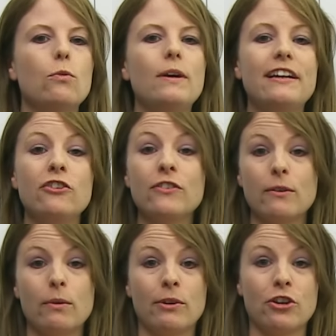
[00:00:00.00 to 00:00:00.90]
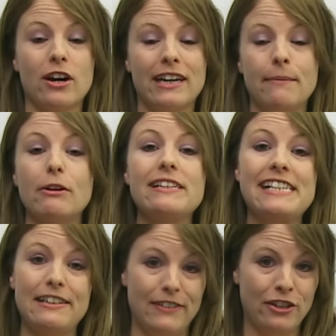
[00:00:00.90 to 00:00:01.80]
We can use it when we're talking about
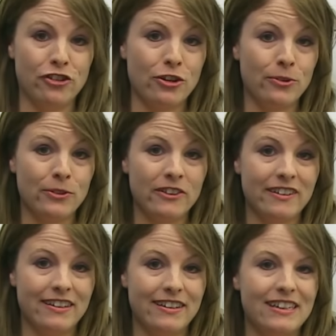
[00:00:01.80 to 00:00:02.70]
TV shows.